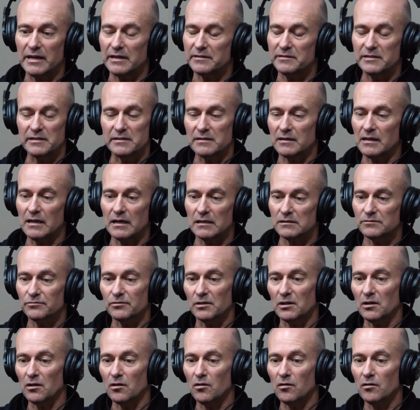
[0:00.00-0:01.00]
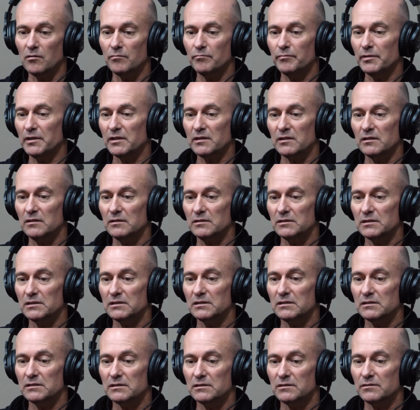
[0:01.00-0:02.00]
didn't last very long
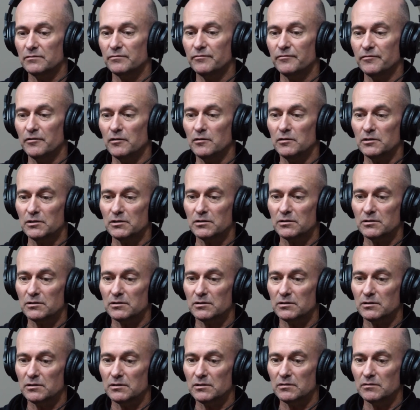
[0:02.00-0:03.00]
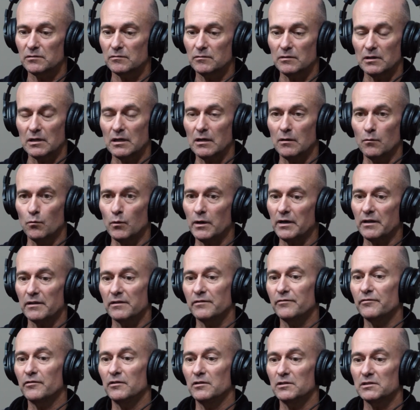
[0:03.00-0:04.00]
because I went
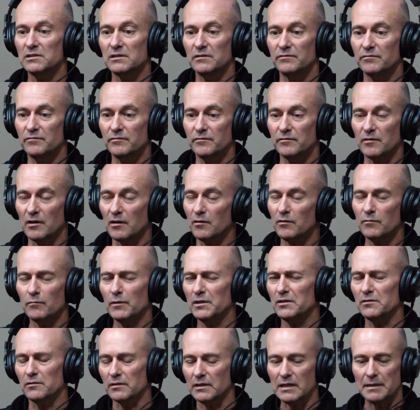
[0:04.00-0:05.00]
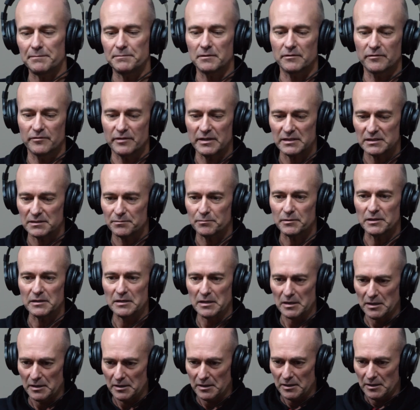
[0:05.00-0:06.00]
to a couple of events, but
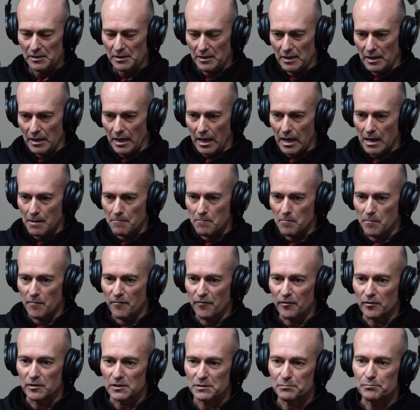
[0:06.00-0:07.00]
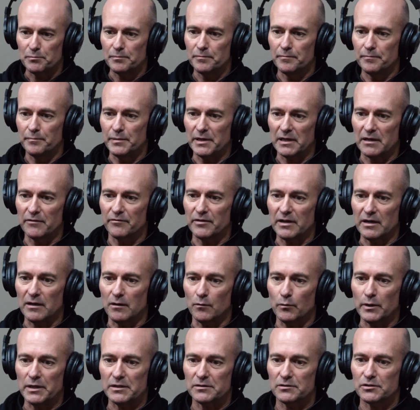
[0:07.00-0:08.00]
first big event I
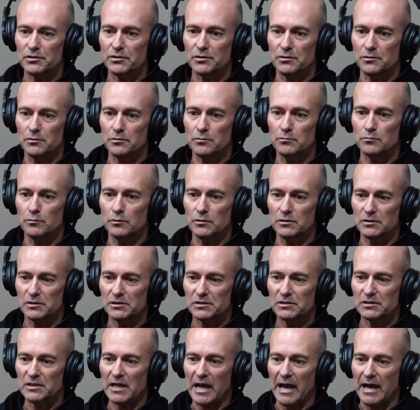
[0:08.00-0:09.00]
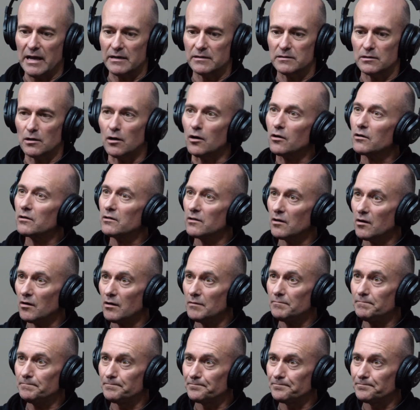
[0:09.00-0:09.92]
went to was at Hockenheim.